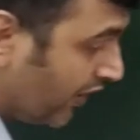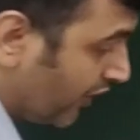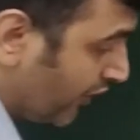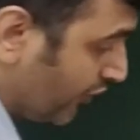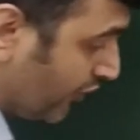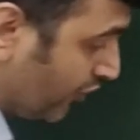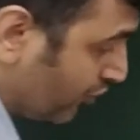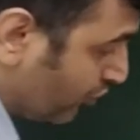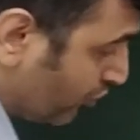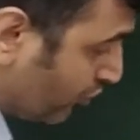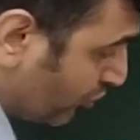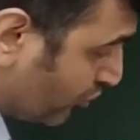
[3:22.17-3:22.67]

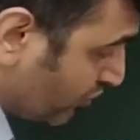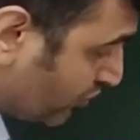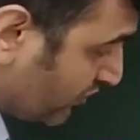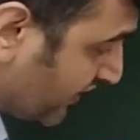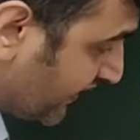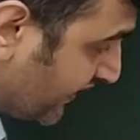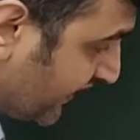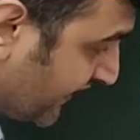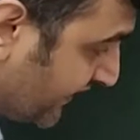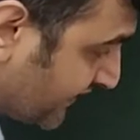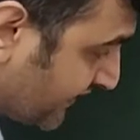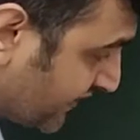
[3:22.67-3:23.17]
You go to the
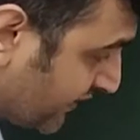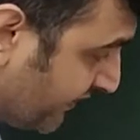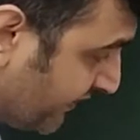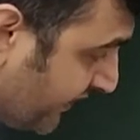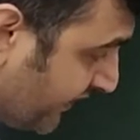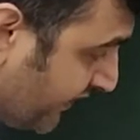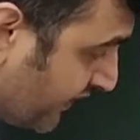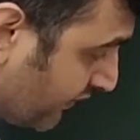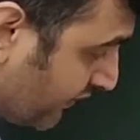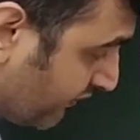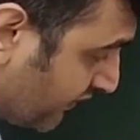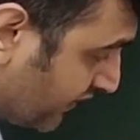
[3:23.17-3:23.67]
next
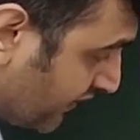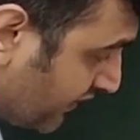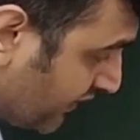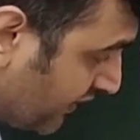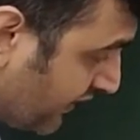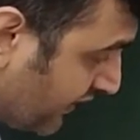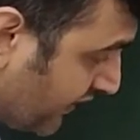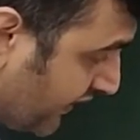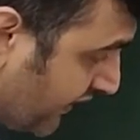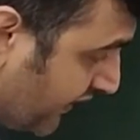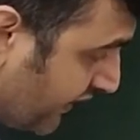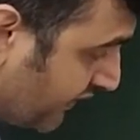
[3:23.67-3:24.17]

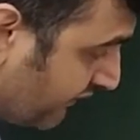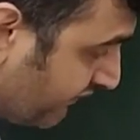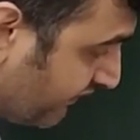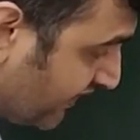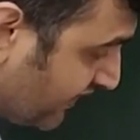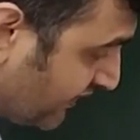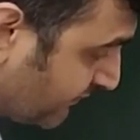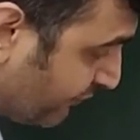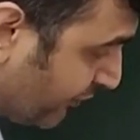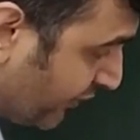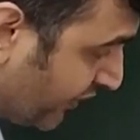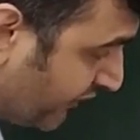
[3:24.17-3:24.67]
subinterval, at
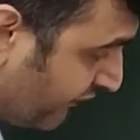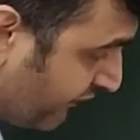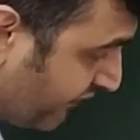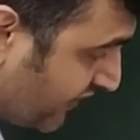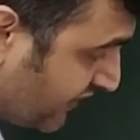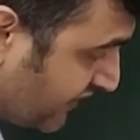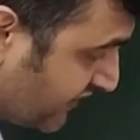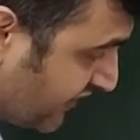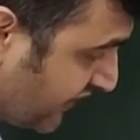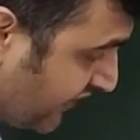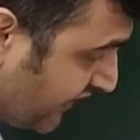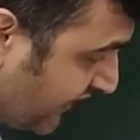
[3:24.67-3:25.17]
which point
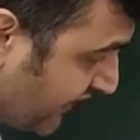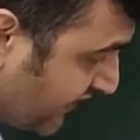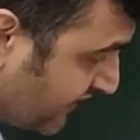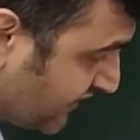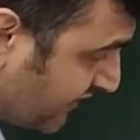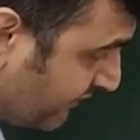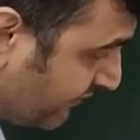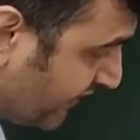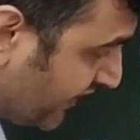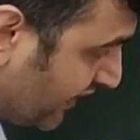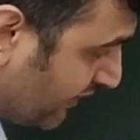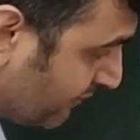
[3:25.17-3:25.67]
function takes the
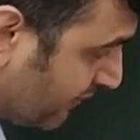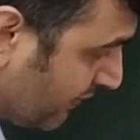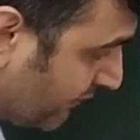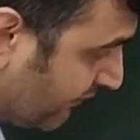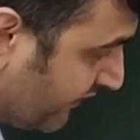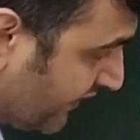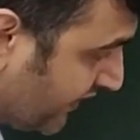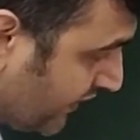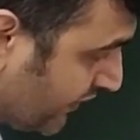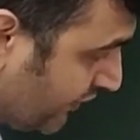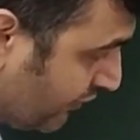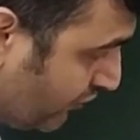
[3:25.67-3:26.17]
minimum
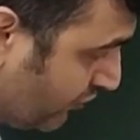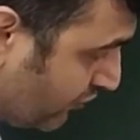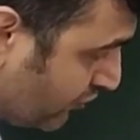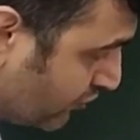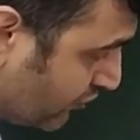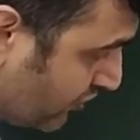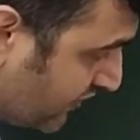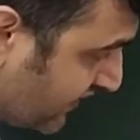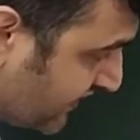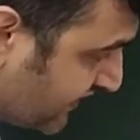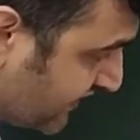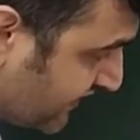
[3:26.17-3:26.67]
value. So
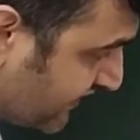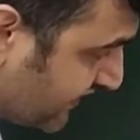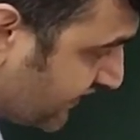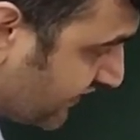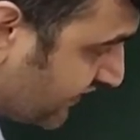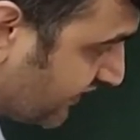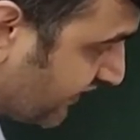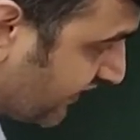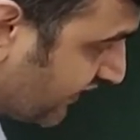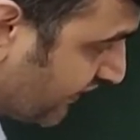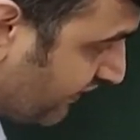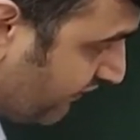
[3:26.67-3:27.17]
this is the
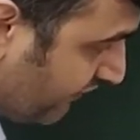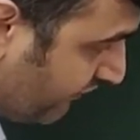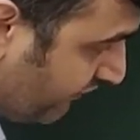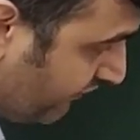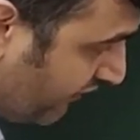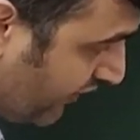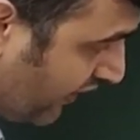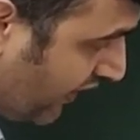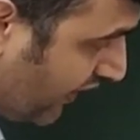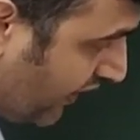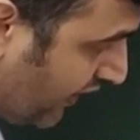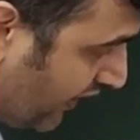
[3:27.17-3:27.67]
graph.
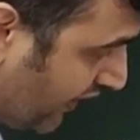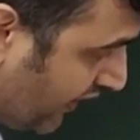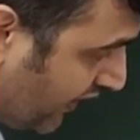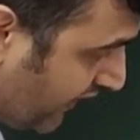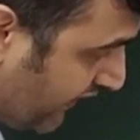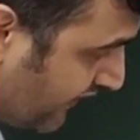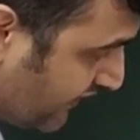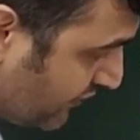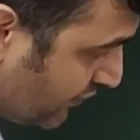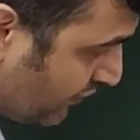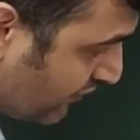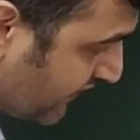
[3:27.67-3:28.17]

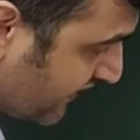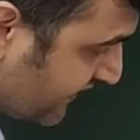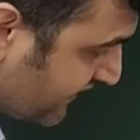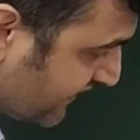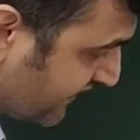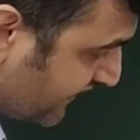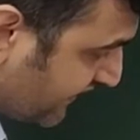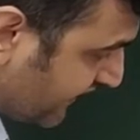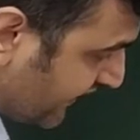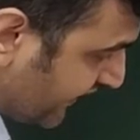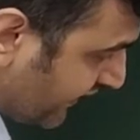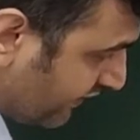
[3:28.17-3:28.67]
As you can
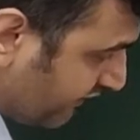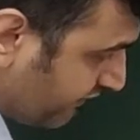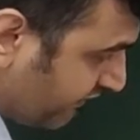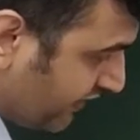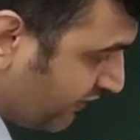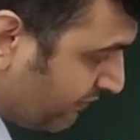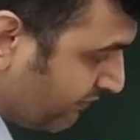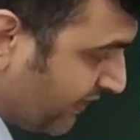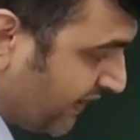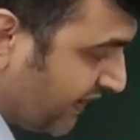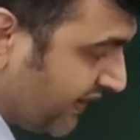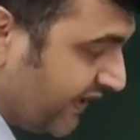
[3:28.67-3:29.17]
see, at
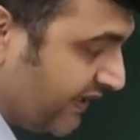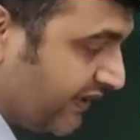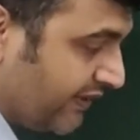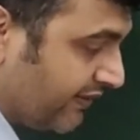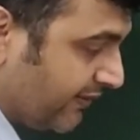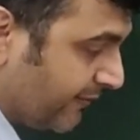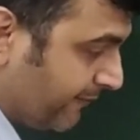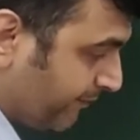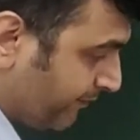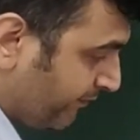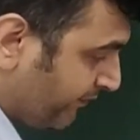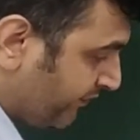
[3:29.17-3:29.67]
1 by
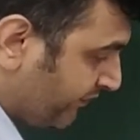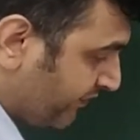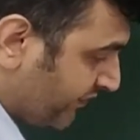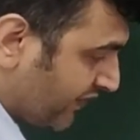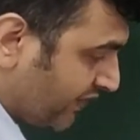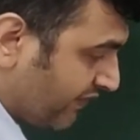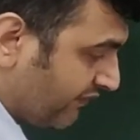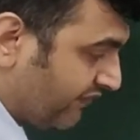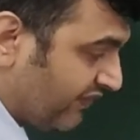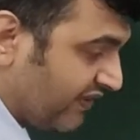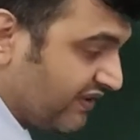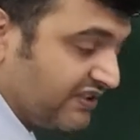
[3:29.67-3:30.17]
n,
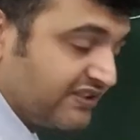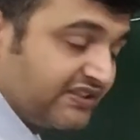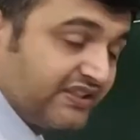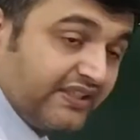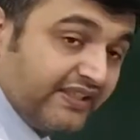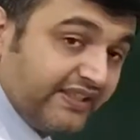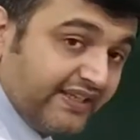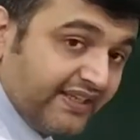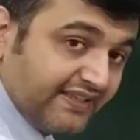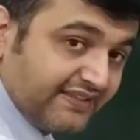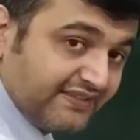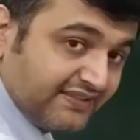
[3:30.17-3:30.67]
function
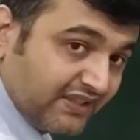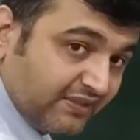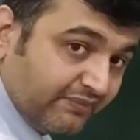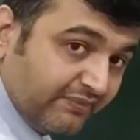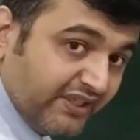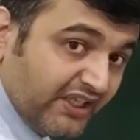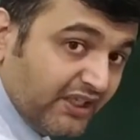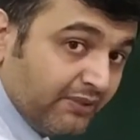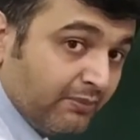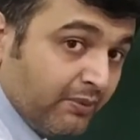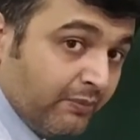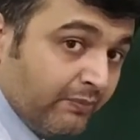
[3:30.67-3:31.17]
takes the
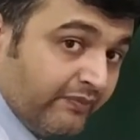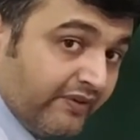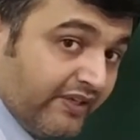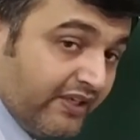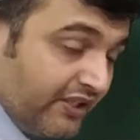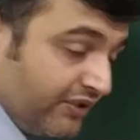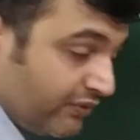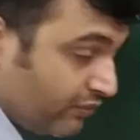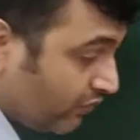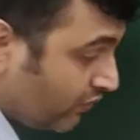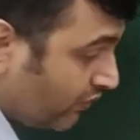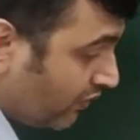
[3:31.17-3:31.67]
minimum
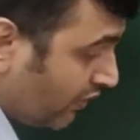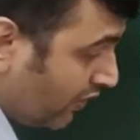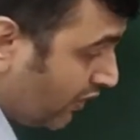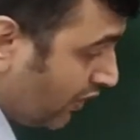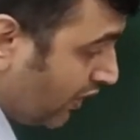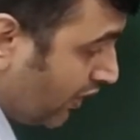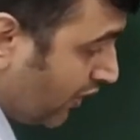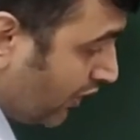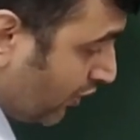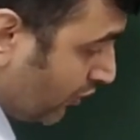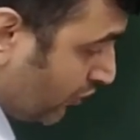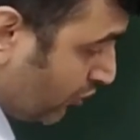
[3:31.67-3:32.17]
value.
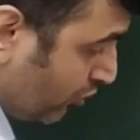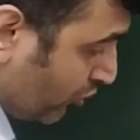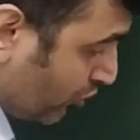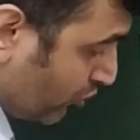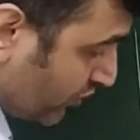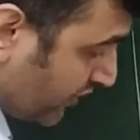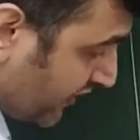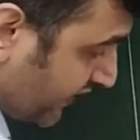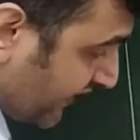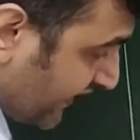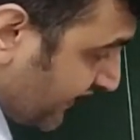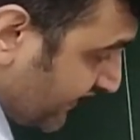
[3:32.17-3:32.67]
Go to
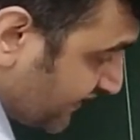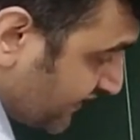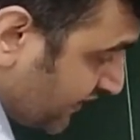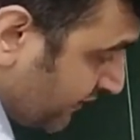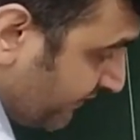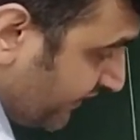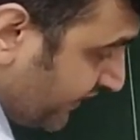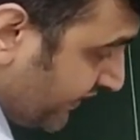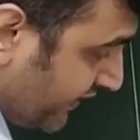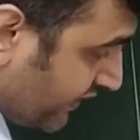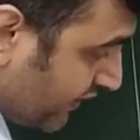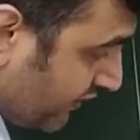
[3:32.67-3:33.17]
the next
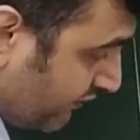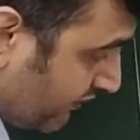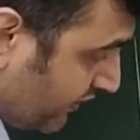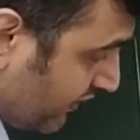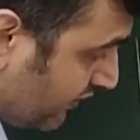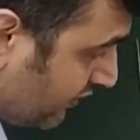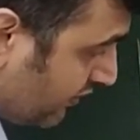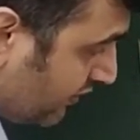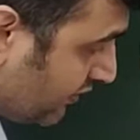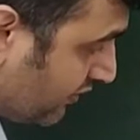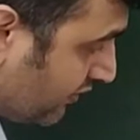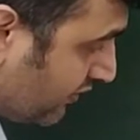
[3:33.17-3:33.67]

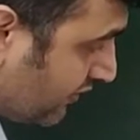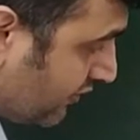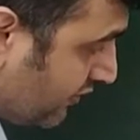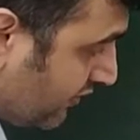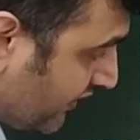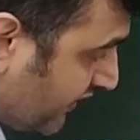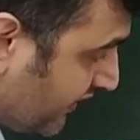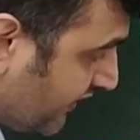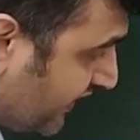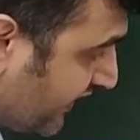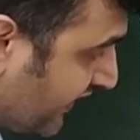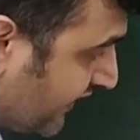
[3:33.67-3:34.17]
subinterval.
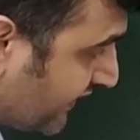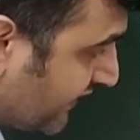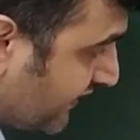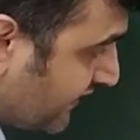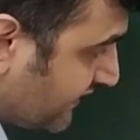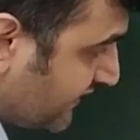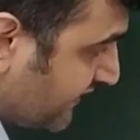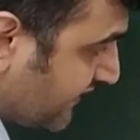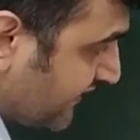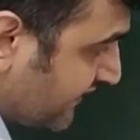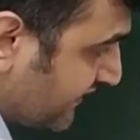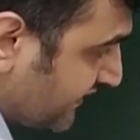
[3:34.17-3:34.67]
In that case,
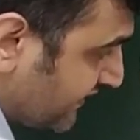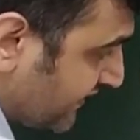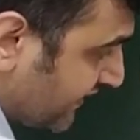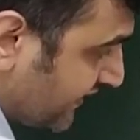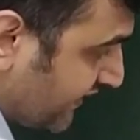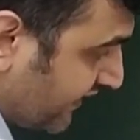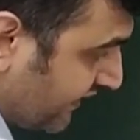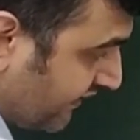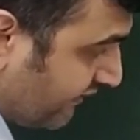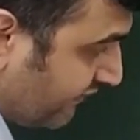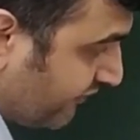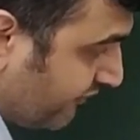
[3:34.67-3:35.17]
this is the
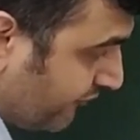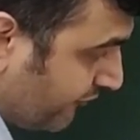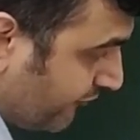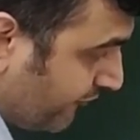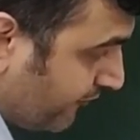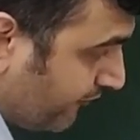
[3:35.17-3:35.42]
graph.